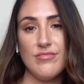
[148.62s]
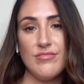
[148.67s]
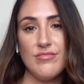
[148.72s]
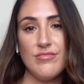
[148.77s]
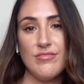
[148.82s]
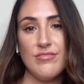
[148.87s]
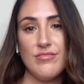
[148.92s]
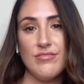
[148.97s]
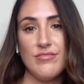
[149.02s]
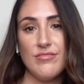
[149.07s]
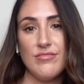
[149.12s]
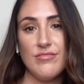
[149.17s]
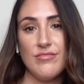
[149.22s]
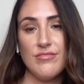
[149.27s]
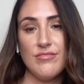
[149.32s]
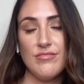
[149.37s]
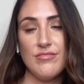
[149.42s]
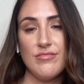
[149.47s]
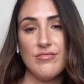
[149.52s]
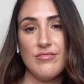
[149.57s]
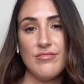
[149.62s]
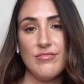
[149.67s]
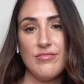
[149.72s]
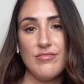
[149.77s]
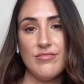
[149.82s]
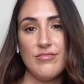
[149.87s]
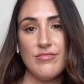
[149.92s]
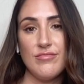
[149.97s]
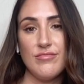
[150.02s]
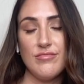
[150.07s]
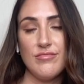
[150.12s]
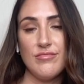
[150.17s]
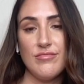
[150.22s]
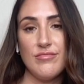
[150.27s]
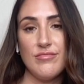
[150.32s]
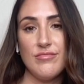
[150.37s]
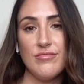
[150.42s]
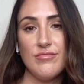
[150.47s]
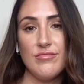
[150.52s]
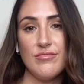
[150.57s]

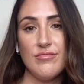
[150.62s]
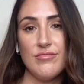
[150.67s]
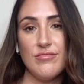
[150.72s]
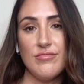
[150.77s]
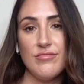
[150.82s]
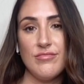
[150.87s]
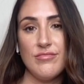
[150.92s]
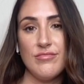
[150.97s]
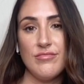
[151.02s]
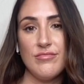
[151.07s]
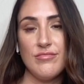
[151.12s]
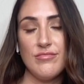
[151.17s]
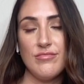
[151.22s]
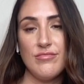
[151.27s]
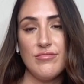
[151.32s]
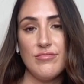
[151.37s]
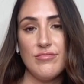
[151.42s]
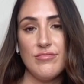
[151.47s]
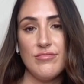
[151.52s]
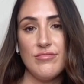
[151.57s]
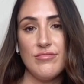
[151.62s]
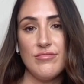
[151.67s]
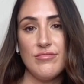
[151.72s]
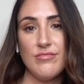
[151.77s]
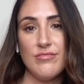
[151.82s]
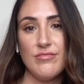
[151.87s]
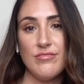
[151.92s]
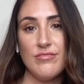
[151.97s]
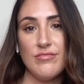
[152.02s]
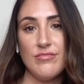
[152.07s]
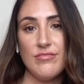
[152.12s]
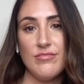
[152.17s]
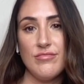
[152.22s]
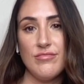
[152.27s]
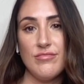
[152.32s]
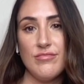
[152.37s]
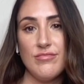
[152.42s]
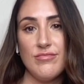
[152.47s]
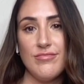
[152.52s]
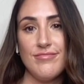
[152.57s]

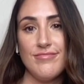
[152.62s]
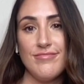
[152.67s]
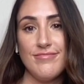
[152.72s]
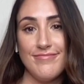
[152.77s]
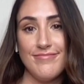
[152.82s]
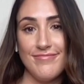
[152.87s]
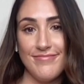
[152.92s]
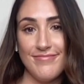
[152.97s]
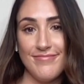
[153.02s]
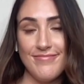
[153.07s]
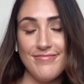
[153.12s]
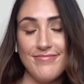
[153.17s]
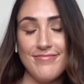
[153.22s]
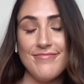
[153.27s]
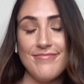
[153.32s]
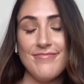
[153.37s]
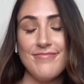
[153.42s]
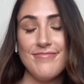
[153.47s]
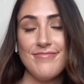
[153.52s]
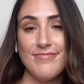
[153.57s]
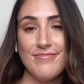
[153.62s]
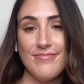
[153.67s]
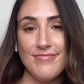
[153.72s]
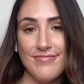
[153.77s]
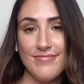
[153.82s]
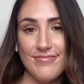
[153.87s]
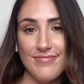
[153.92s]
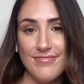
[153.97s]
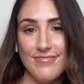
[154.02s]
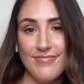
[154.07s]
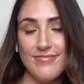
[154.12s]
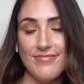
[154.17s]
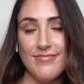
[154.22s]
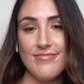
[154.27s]
[no speech]